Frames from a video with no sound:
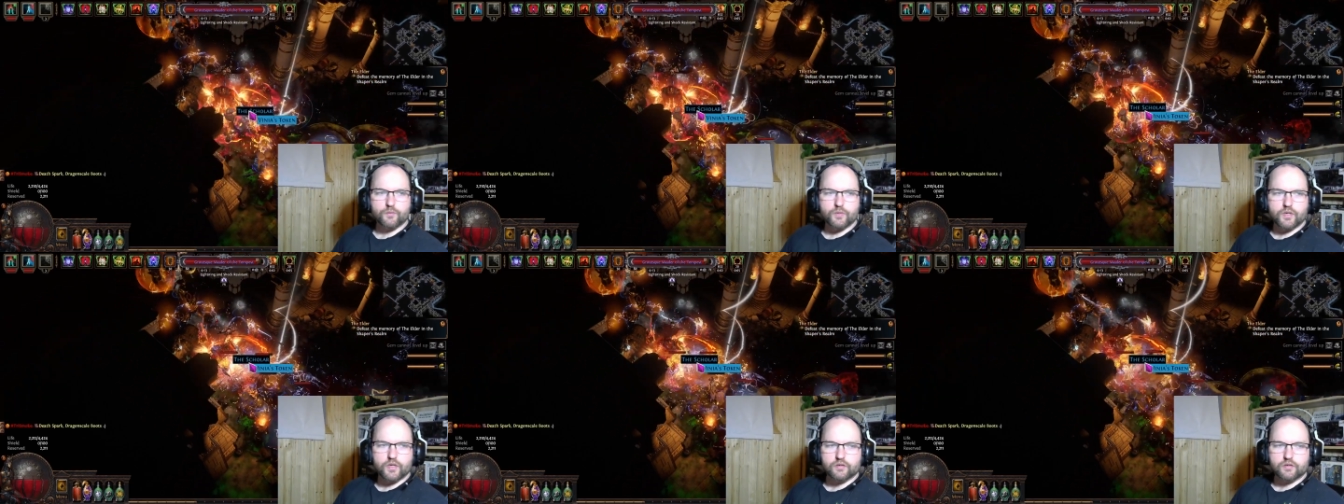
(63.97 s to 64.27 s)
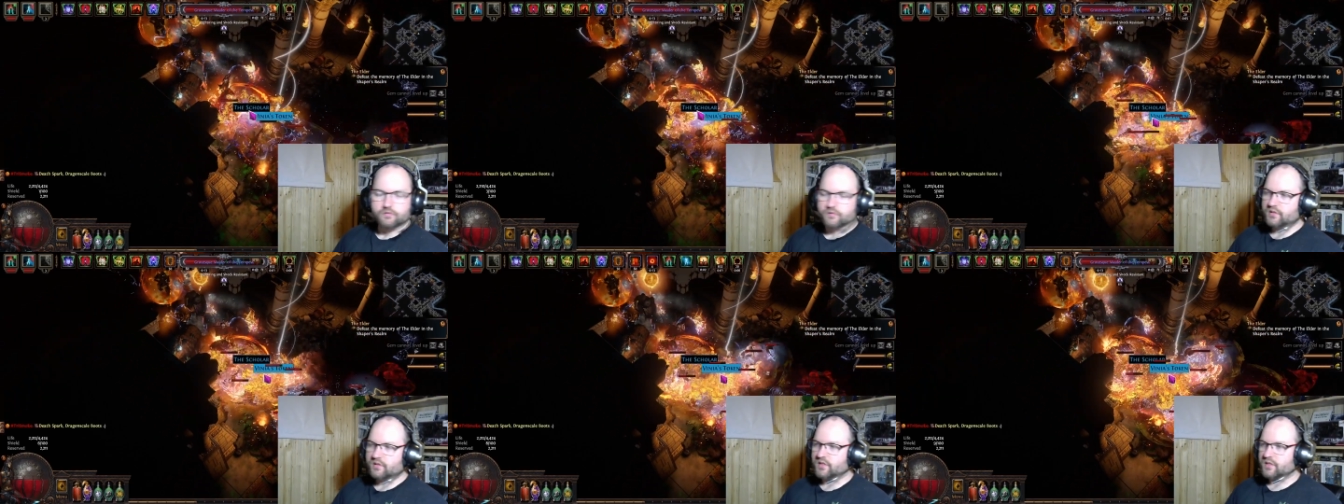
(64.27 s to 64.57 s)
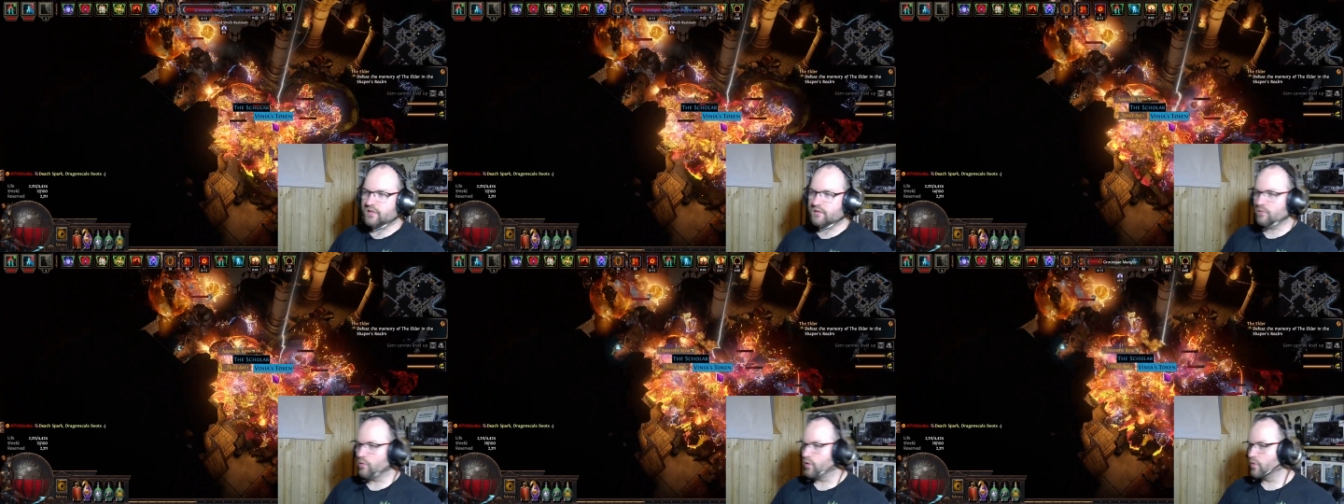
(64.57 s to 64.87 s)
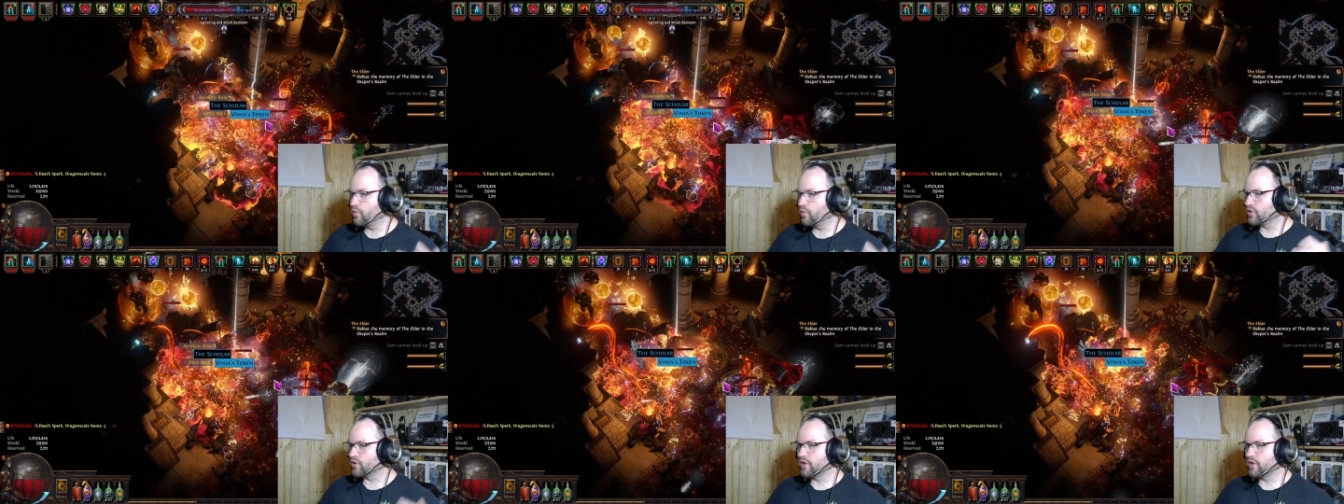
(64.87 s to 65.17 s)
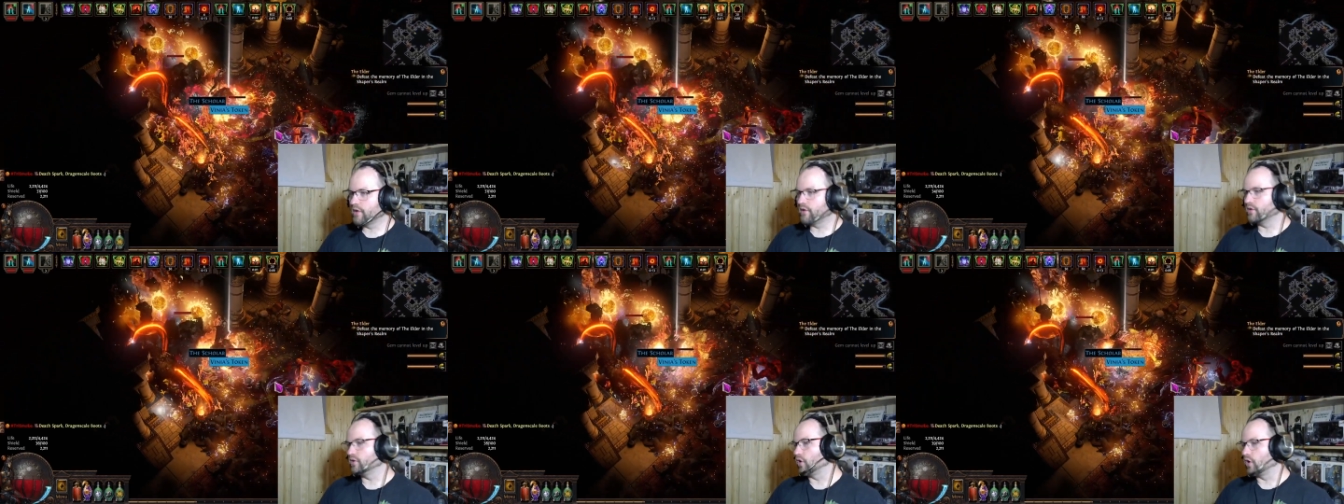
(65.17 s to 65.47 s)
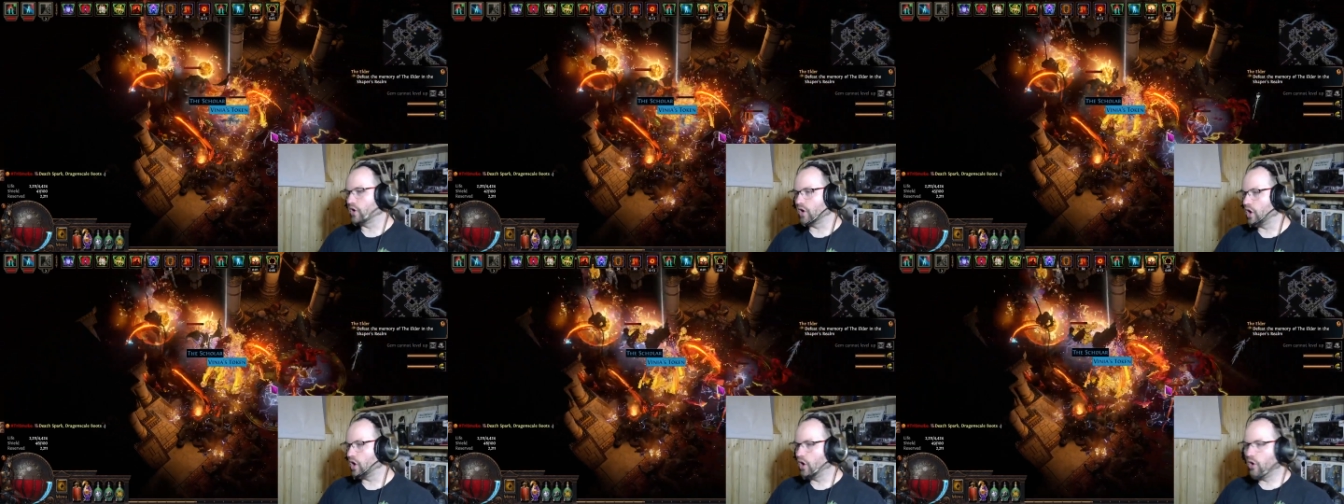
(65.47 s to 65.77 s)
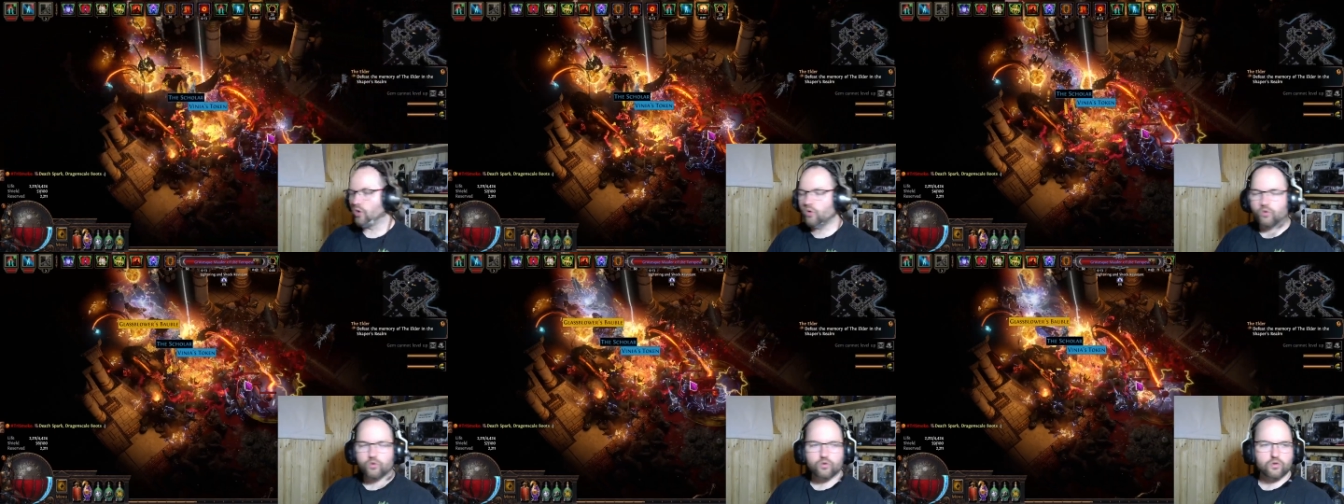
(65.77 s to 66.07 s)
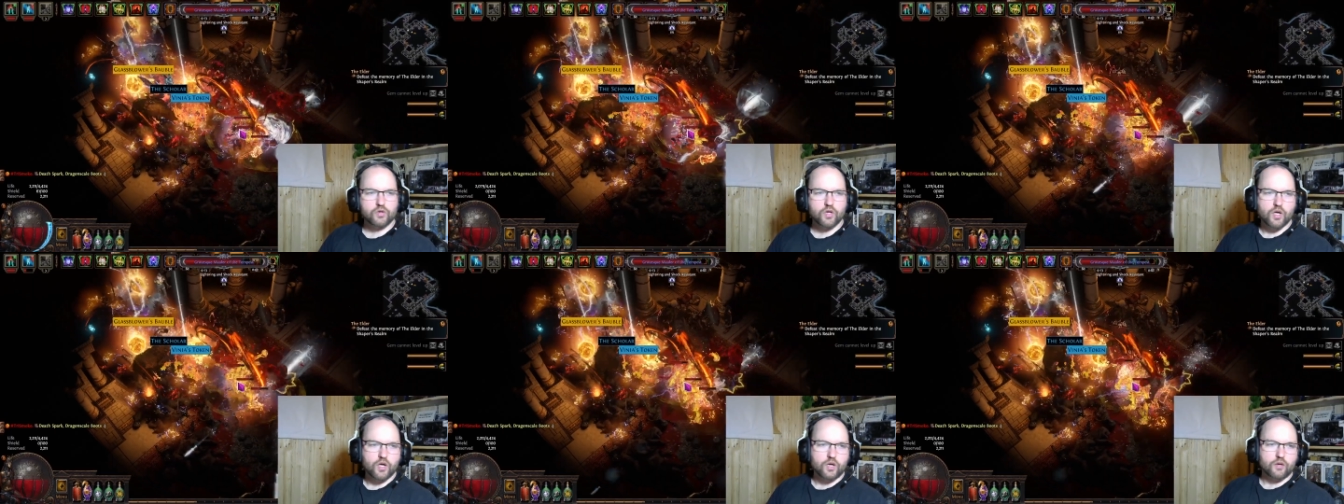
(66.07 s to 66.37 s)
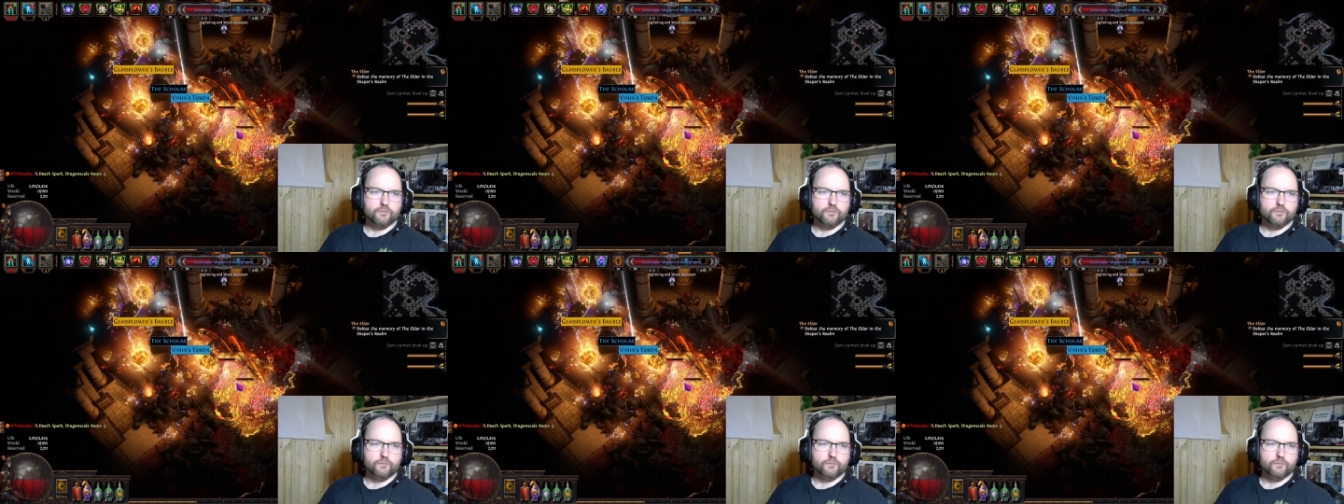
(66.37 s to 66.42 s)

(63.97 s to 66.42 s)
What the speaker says: I mean, it was not the goal.